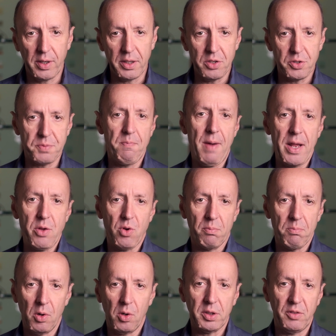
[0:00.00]
can use manual
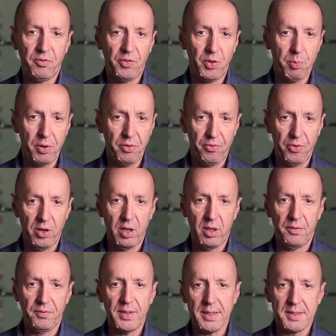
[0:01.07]
mode if you prefer,
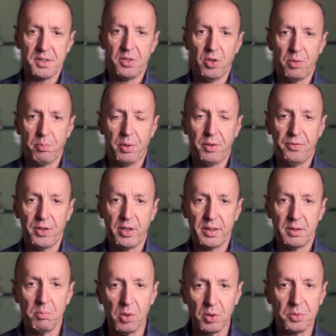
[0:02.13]
if that's your preferred
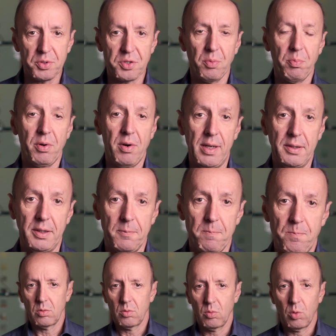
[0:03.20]
modus operandi.
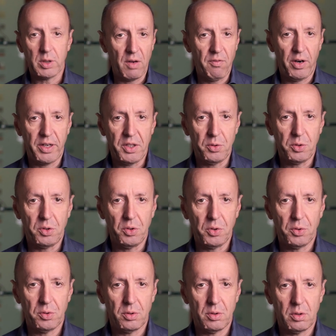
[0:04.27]
Whatever you
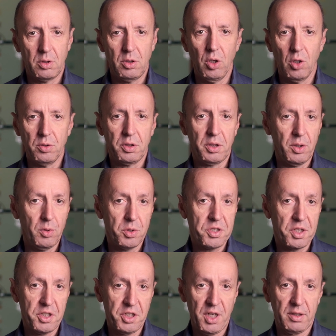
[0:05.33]
do, don't use
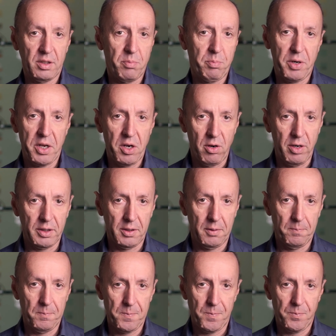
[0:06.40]
shutter priority.
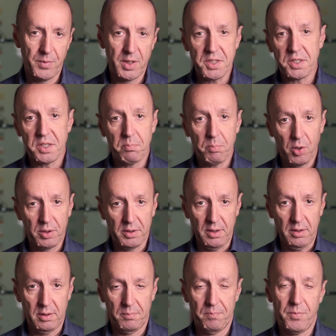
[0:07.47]
This is
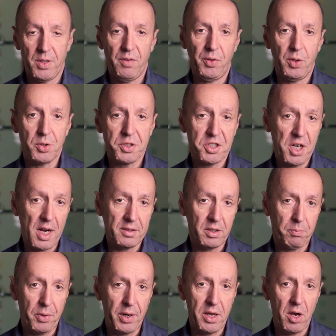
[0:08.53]
important. If you use shutter
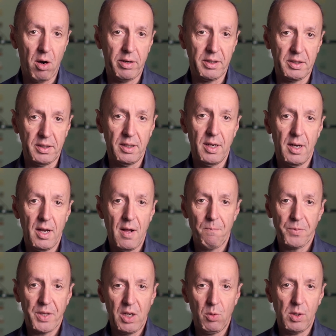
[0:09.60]
priority,
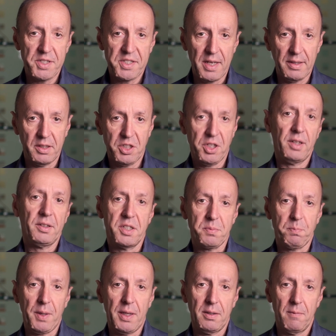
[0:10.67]
you will set the shutter
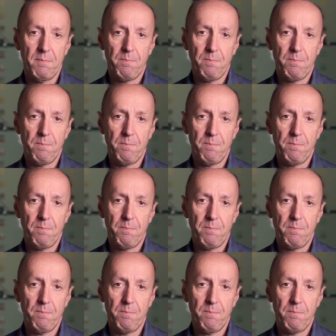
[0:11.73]
speed.